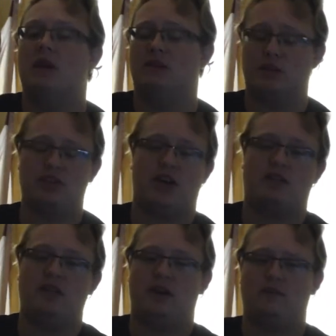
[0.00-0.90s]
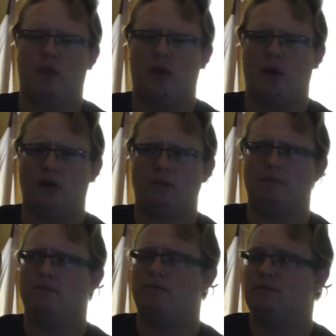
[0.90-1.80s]
they're stuck there for
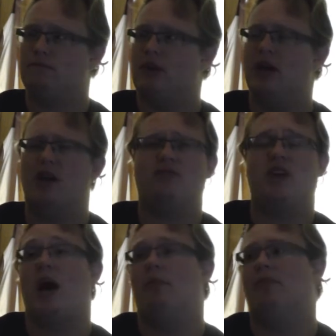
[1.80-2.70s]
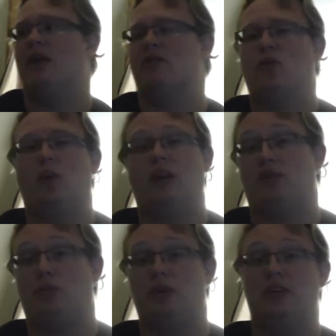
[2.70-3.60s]
enough time that
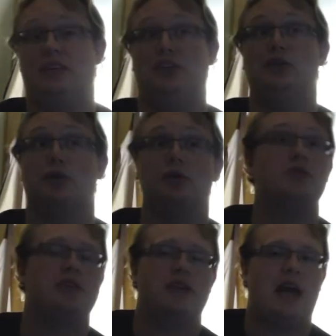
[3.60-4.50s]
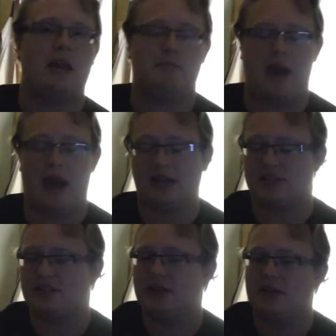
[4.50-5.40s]
23 years had
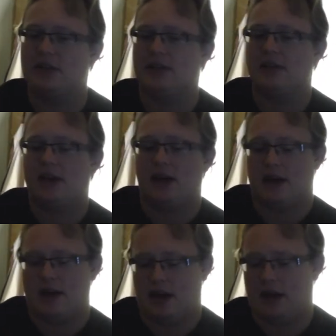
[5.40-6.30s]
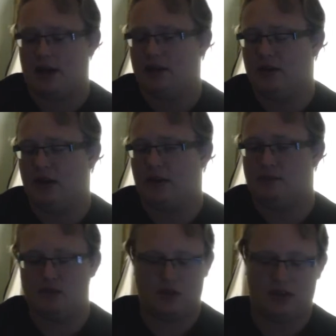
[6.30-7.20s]
passed. And
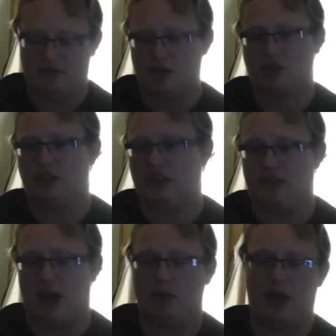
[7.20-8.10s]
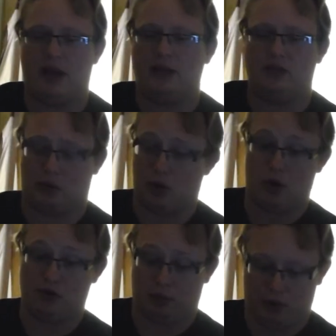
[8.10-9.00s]
so they eventually leave that planet, and they're
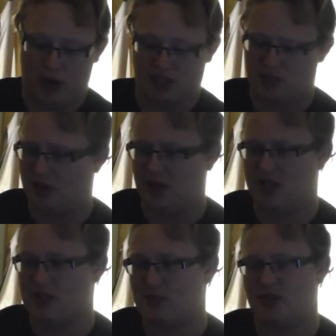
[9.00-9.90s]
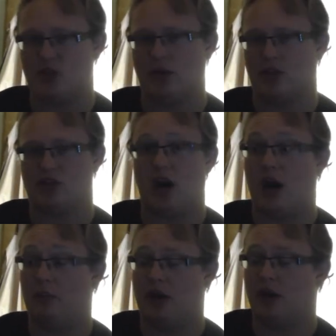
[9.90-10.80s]
all depressed because they spent so much
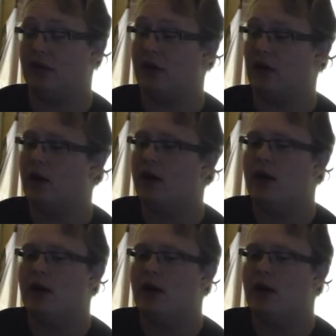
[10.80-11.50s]
time down there.